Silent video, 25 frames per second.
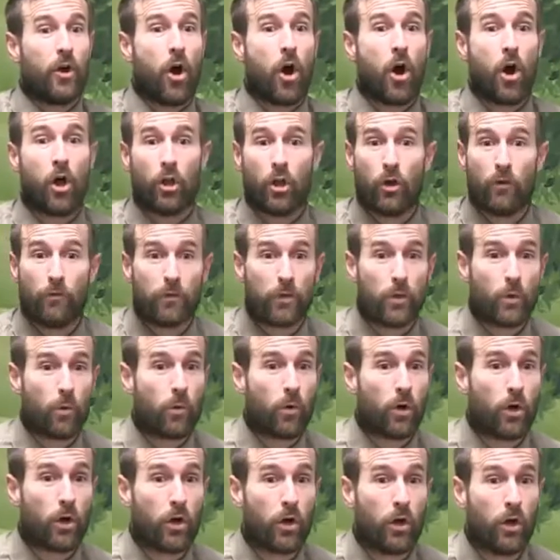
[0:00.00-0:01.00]
all over the
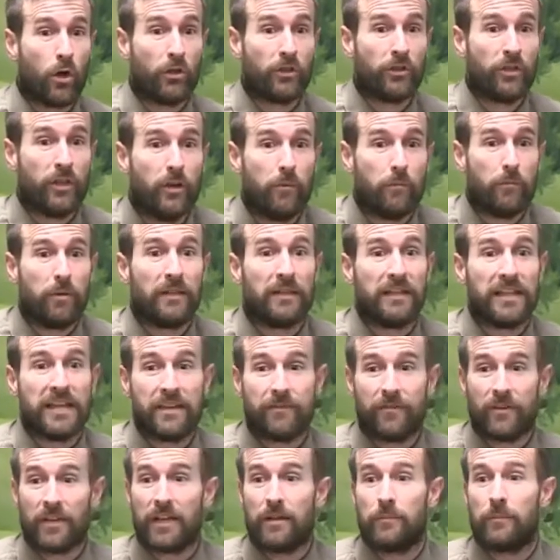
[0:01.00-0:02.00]
world
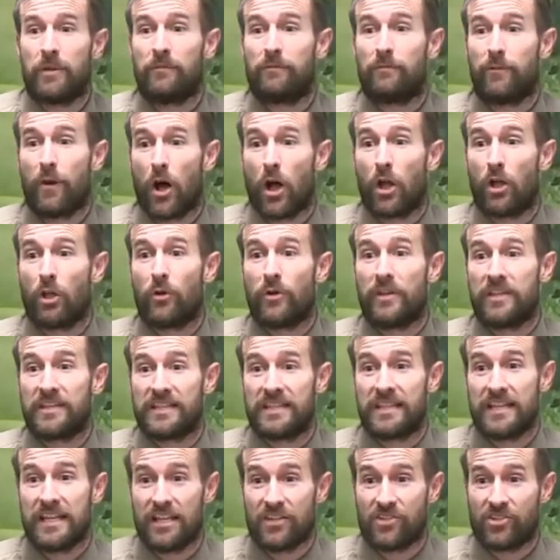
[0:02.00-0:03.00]
believe in him and follow
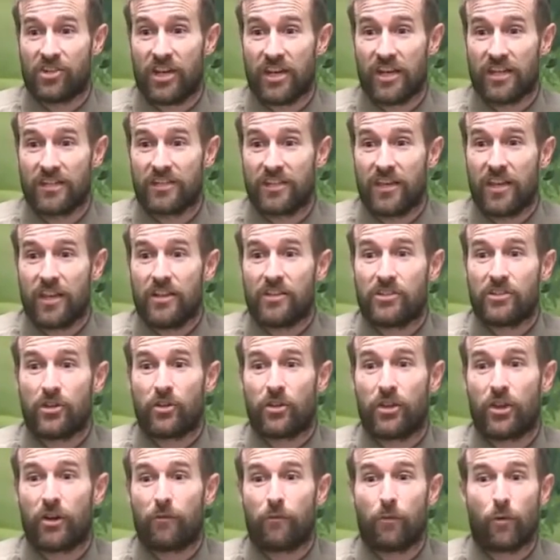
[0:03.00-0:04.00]
his teachings. So
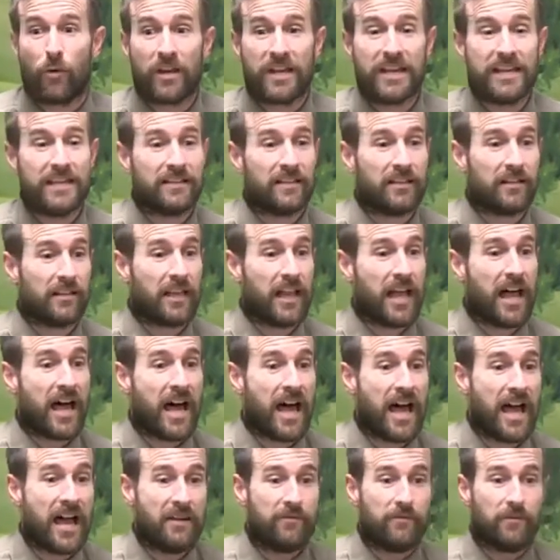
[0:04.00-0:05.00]
therefore, he's
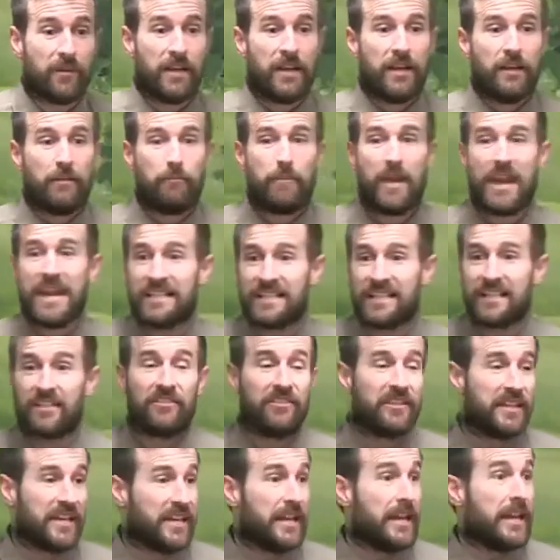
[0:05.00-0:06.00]
alive
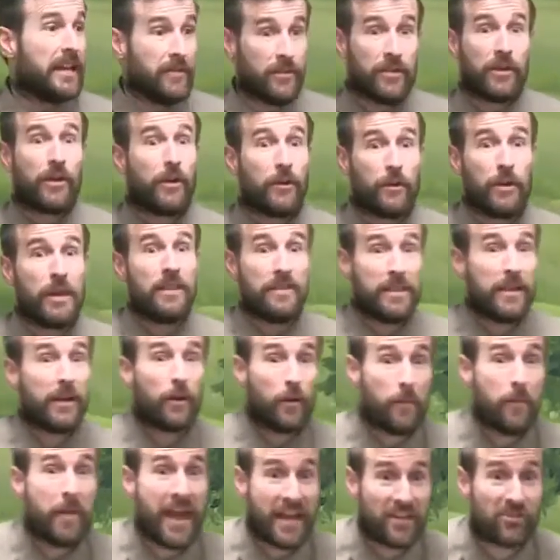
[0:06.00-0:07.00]
basically in their
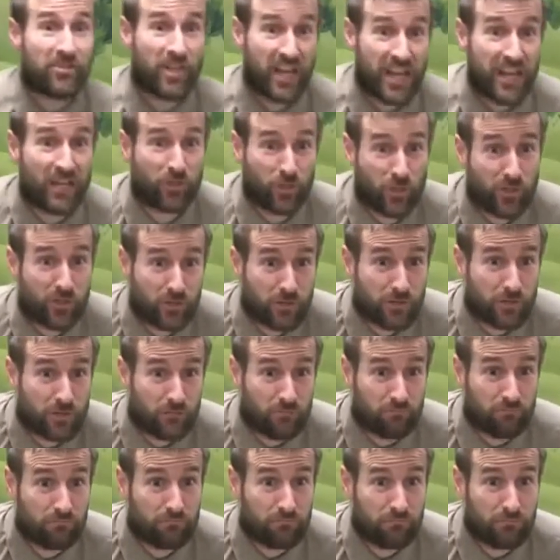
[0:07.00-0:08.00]
imaginations.